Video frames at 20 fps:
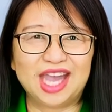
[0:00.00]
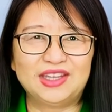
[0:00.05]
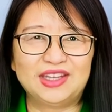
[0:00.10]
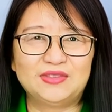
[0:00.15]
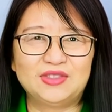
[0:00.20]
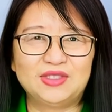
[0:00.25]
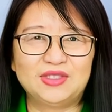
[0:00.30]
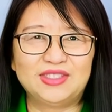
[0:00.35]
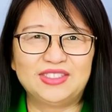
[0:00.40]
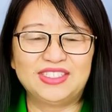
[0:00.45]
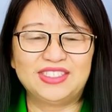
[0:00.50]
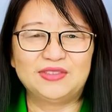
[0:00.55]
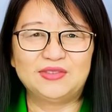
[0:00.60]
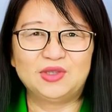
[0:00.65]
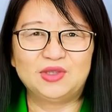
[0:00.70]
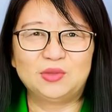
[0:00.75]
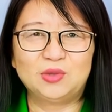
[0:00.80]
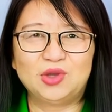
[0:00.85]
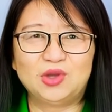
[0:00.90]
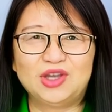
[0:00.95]
After the
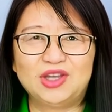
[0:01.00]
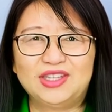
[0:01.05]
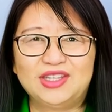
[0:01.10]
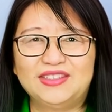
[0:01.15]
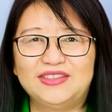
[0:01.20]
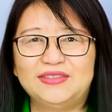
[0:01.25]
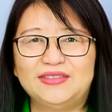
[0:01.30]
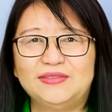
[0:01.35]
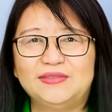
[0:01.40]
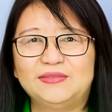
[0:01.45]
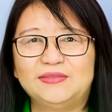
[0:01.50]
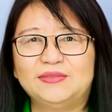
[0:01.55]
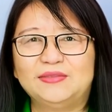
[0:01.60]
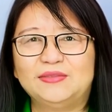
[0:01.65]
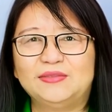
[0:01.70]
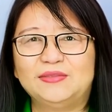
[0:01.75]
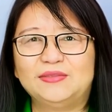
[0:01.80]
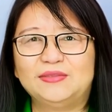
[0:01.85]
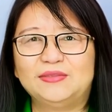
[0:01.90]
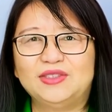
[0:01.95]
Civil War.
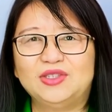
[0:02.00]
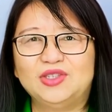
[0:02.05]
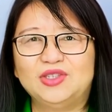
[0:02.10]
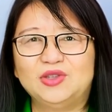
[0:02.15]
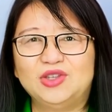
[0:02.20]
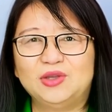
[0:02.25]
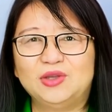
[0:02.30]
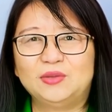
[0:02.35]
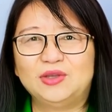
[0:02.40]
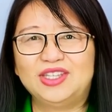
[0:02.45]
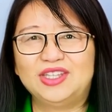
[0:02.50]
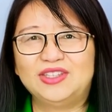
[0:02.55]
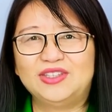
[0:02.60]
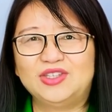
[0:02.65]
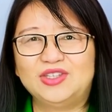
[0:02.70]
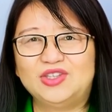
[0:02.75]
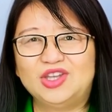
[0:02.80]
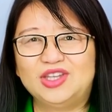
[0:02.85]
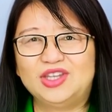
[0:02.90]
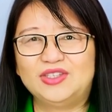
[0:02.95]
During
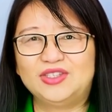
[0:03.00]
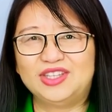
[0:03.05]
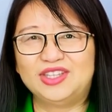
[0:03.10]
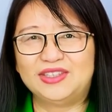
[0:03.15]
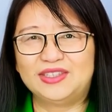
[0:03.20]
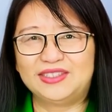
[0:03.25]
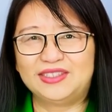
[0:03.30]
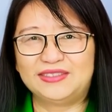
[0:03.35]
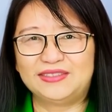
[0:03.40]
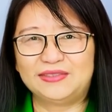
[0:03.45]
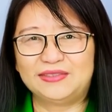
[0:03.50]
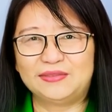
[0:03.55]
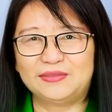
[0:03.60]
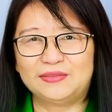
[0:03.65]
Reconstruction.